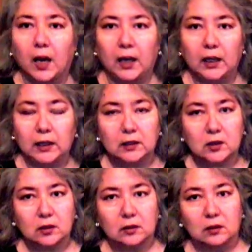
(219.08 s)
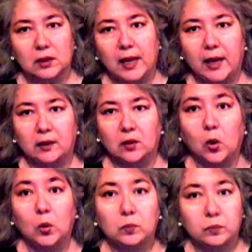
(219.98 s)
And that
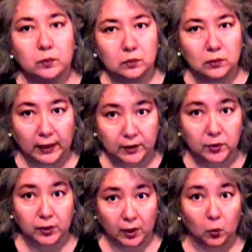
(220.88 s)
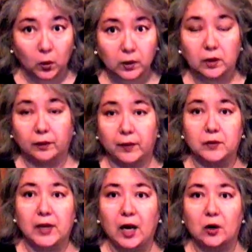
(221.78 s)
home laser thing worked on
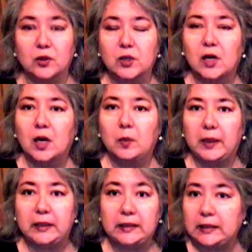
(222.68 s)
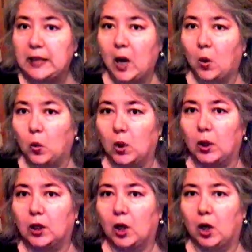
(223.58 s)
those hairs, but it did not
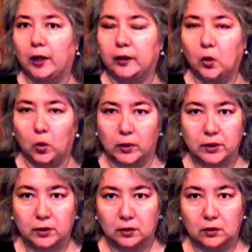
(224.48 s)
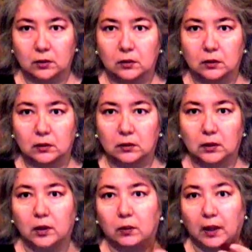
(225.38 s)
work on coarse,
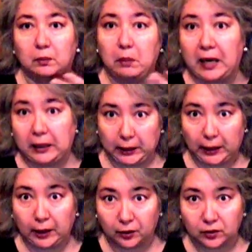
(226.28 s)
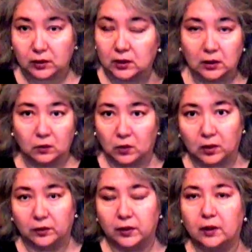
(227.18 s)
like manly hairs. It didn't work
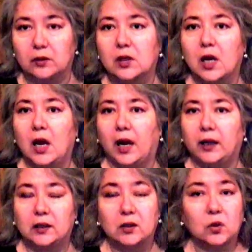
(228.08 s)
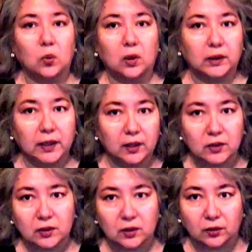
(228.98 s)
on those. And it doesn't work on the hairs
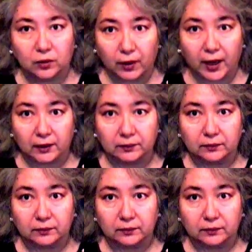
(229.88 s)
that's turned gray.